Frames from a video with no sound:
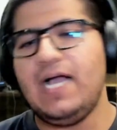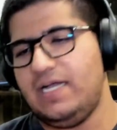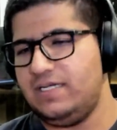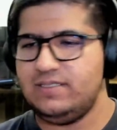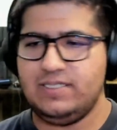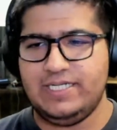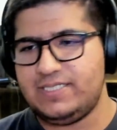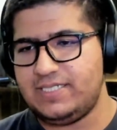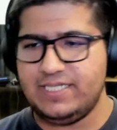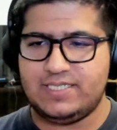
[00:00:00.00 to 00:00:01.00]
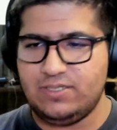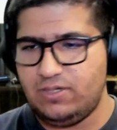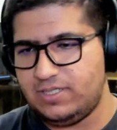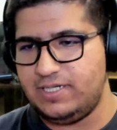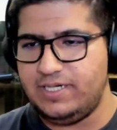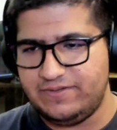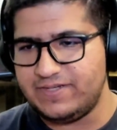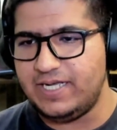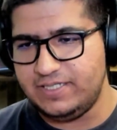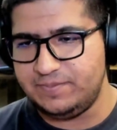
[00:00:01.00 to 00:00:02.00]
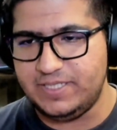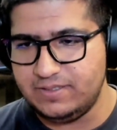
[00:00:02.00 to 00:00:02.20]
alternative career path. Yes.